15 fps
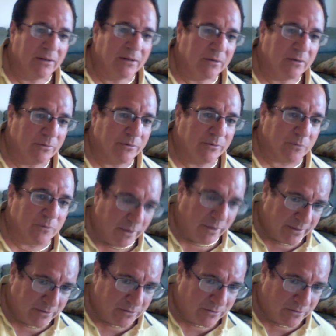with
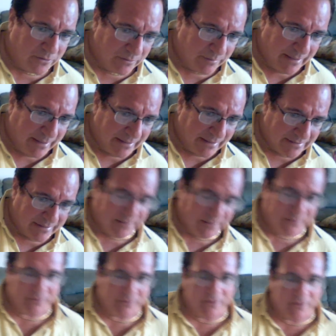running quarterbacks, and I
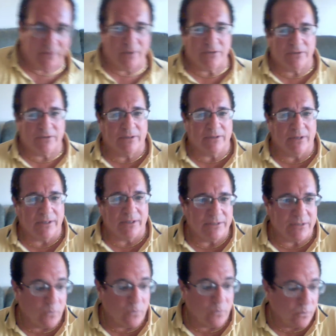don't think Western Kentucky's
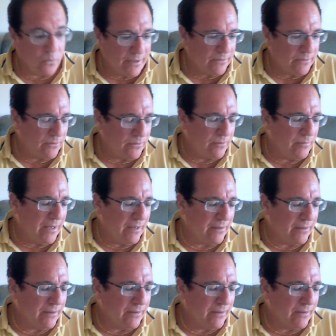a running quarterback.